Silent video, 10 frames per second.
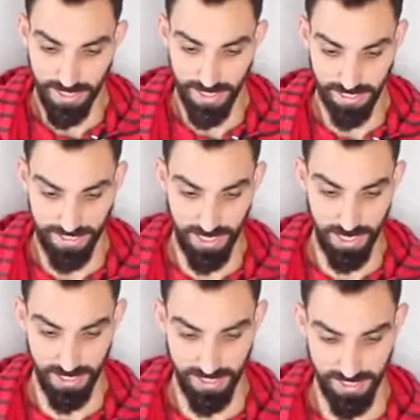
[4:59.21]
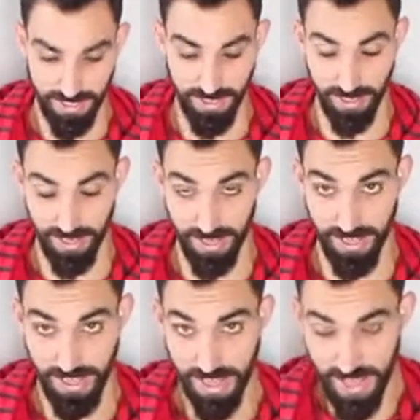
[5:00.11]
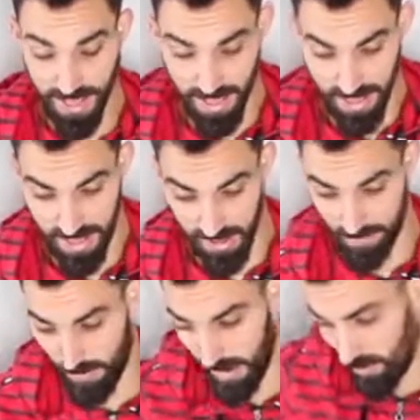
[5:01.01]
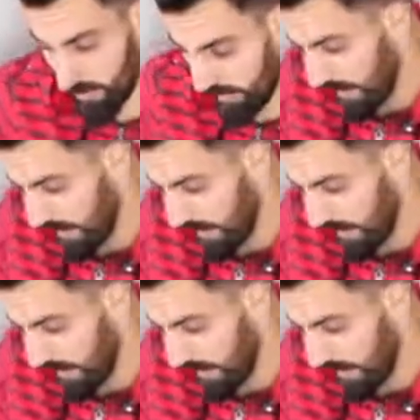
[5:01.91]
get tucked under I don't want